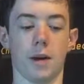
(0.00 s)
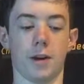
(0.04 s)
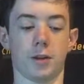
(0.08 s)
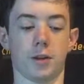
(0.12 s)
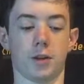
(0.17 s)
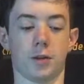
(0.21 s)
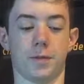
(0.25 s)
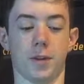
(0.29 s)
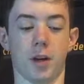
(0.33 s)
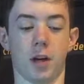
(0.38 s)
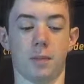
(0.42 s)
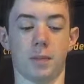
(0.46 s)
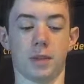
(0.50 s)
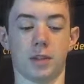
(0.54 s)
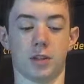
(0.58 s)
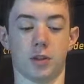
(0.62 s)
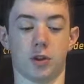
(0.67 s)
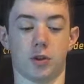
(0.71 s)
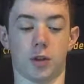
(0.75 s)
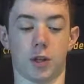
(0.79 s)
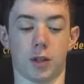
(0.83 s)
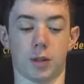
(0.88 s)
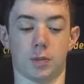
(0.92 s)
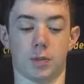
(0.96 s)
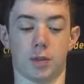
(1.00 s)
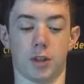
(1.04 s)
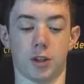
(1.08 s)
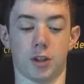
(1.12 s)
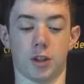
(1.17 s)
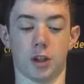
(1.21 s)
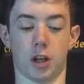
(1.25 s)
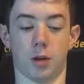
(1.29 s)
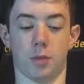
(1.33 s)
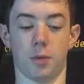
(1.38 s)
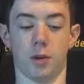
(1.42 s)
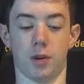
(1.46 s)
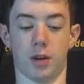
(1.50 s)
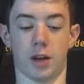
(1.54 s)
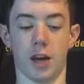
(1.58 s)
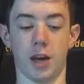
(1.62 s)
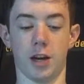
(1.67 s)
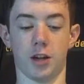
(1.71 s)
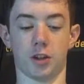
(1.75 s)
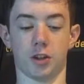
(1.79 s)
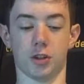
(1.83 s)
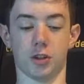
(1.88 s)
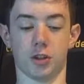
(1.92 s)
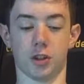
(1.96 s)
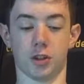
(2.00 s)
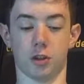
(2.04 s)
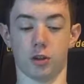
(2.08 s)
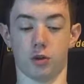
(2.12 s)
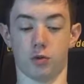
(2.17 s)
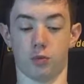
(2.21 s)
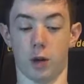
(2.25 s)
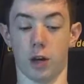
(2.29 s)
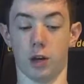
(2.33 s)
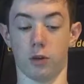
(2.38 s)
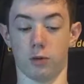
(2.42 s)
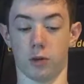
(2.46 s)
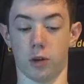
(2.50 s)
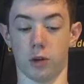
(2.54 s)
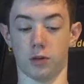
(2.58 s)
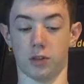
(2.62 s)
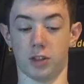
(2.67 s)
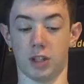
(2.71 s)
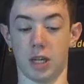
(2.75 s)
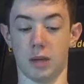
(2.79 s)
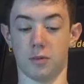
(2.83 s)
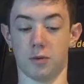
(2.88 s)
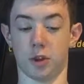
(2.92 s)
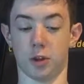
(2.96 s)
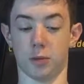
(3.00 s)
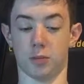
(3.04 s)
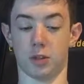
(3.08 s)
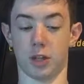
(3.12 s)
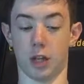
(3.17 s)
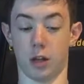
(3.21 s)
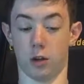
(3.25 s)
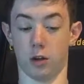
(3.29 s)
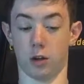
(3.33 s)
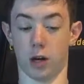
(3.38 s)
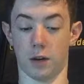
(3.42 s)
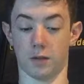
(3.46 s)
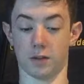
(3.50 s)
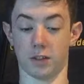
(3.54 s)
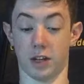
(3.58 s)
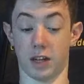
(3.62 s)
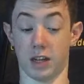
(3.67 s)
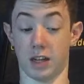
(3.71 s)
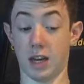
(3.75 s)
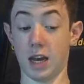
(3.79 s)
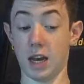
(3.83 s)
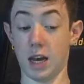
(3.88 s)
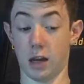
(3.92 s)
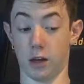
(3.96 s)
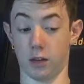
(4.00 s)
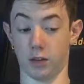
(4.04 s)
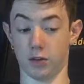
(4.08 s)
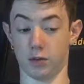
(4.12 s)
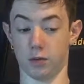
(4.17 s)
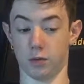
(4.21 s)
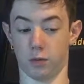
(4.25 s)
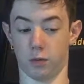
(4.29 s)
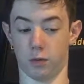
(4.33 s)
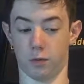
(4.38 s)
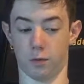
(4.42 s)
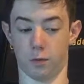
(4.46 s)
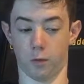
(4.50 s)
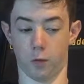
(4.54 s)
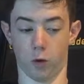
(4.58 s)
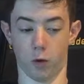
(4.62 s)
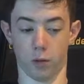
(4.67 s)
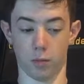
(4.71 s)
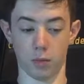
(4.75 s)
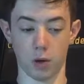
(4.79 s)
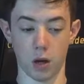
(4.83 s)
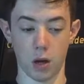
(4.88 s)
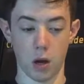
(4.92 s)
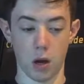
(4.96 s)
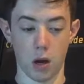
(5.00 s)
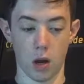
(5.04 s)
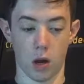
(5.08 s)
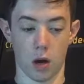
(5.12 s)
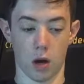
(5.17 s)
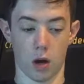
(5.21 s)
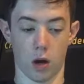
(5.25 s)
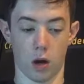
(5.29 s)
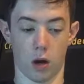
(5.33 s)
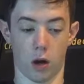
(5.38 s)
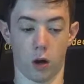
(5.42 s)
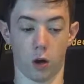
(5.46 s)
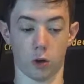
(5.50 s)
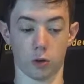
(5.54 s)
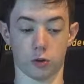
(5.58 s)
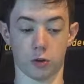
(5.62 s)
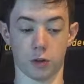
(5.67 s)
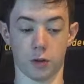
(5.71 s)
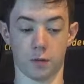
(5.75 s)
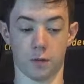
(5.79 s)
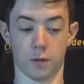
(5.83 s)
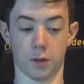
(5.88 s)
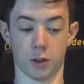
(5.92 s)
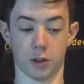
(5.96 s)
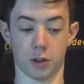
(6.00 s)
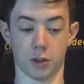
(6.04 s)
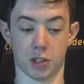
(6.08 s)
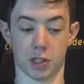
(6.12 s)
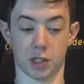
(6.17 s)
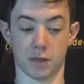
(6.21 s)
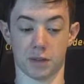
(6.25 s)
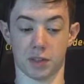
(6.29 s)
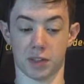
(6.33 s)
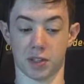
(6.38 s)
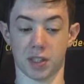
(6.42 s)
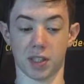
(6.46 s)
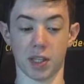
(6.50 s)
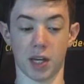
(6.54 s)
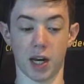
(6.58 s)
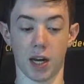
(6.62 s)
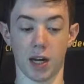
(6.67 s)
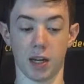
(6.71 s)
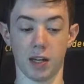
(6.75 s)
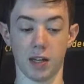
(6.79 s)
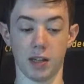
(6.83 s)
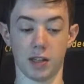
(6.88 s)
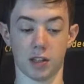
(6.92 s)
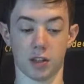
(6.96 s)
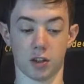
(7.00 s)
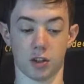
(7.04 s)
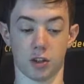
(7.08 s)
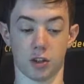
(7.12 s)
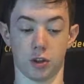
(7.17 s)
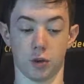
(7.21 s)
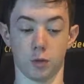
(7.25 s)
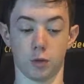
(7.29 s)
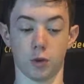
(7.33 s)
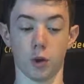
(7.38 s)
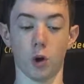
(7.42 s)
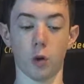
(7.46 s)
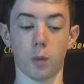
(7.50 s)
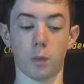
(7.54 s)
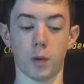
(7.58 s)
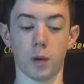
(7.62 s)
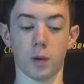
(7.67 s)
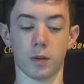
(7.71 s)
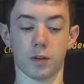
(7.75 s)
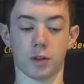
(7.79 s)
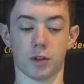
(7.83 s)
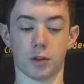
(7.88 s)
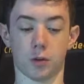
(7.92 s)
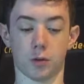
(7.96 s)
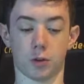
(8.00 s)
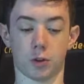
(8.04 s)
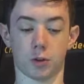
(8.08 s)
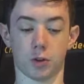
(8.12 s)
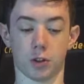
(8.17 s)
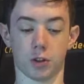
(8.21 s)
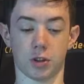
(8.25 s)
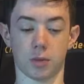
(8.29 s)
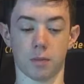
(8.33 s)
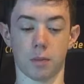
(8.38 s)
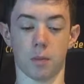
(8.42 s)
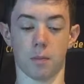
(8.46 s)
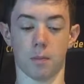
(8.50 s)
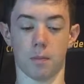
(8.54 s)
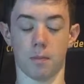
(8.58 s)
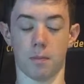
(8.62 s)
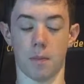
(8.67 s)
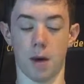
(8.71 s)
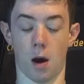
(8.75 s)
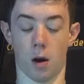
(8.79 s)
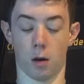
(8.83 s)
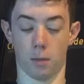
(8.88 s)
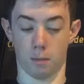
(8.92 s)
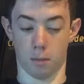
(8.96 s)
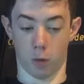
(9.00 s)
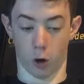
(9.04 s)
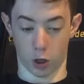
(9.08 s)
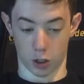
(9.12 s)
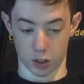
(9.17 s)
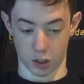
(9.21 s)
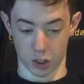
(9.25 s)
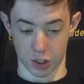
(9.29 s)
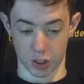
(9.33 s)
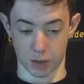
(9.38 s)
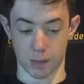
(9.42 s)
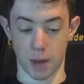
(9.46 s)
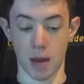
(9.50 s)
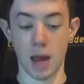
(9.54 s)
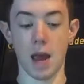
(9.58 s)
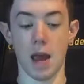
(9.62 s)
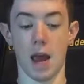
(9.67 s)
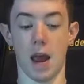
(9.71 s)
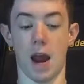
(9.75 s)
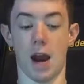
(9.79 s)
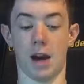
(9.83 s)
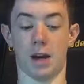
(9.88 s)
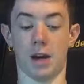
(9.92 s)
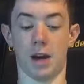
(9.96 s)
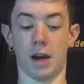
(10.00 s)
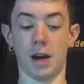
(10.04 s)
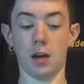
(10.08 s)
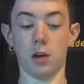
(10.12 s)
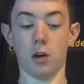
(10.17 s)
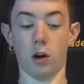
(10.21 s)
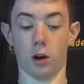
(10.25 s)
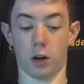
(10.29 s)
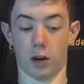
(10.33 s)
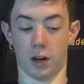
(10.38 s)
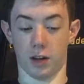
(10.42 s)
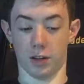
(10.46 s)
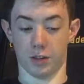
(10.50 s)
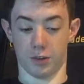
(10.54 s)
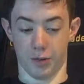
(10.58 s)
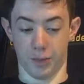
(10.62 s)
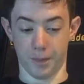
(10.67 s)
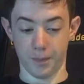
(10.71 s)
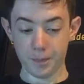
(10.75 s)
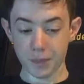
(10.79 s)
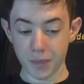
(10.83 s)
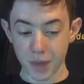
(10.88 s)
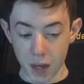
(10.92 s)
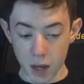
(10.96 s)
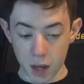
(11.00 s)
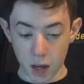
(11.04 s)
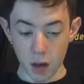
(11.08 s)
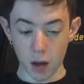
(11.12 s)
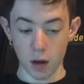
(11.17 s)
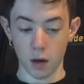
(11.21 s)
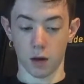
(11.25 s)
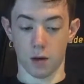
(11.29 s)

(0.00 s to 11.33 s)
Major developments in transportation and communication, such as railroads, steamships, telegraphs, and canals, were formed. Alternate visions of society, such as utopian socialism, Marxism, and anarchism,